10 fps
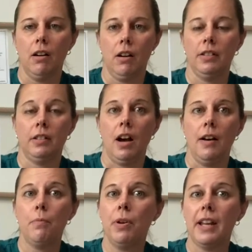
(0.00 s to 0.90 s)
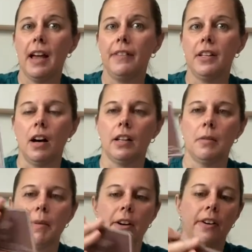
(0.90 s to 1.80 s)
a pretty heavy
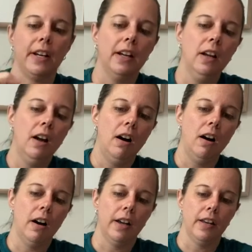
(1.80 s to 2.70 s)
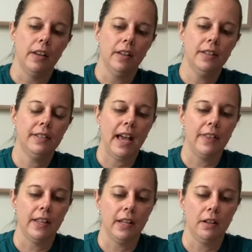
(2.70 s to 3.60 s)
documentary on,
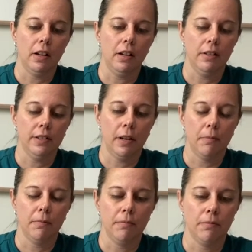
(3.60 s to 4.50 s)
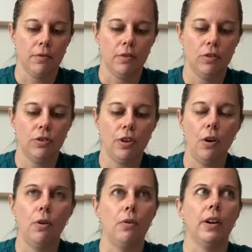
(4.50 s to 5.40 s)
sadly, something
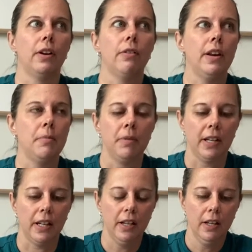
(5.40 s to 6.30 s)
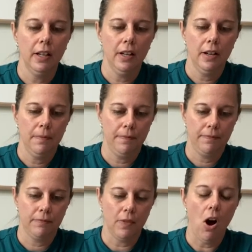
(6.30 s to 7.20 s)
so incredibly
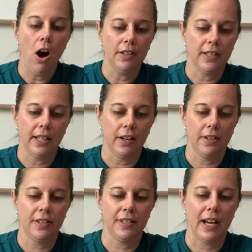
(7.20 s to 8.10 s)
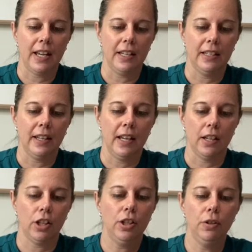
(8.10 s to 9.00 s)
haunting in our society today,
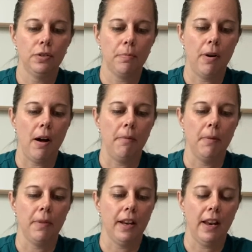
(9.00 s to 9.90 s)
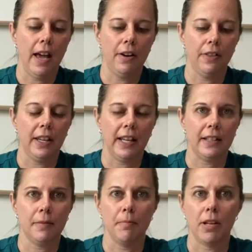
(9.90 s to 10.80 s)
and a huge problem that I don't think
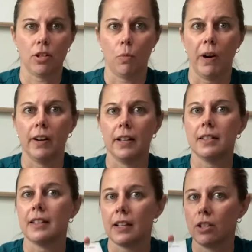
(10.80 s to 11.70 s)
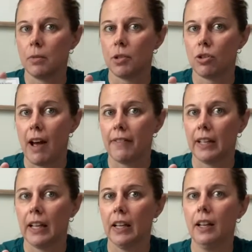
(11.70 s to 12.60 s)
gets much awareness, and that's human
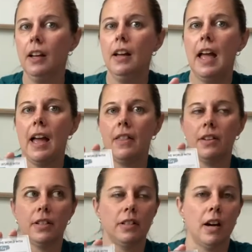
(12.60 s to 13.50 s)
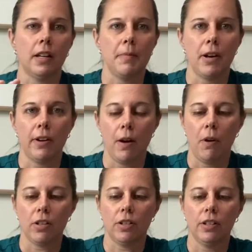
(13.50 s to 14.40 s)
trafficking. And there's a documentary I
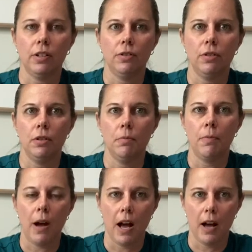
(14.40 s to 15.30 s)
watched on YouTube,